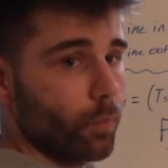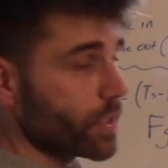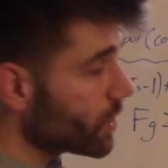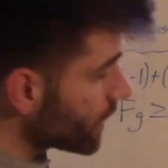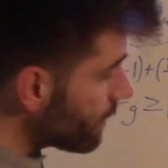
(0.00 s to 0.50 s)

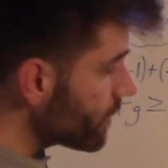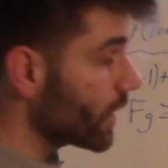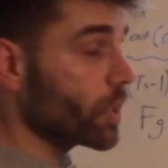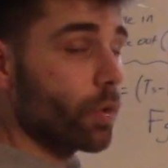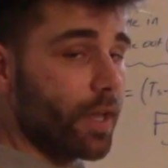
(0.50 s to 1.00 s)
We took
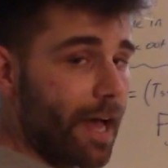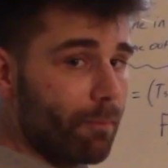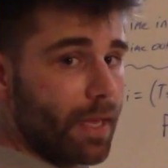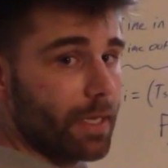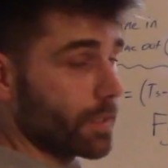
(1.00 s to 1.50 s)
everything into
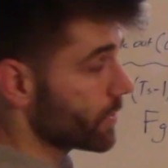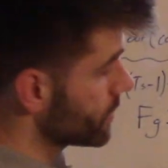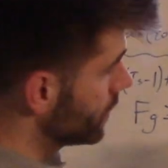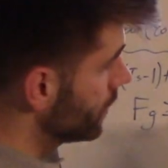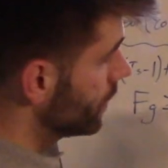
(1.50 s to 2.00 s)
account making
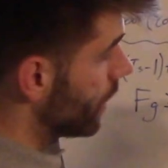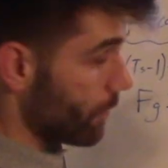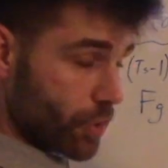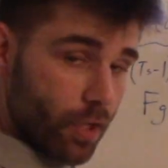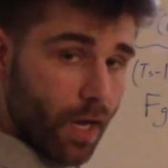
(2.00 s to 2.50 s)
this.
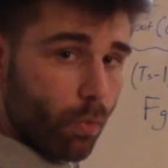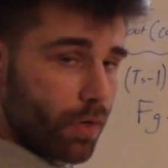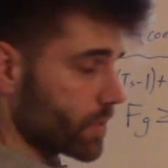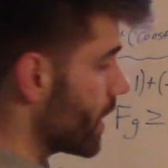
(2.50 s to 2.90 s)
I'm gonna show you how it works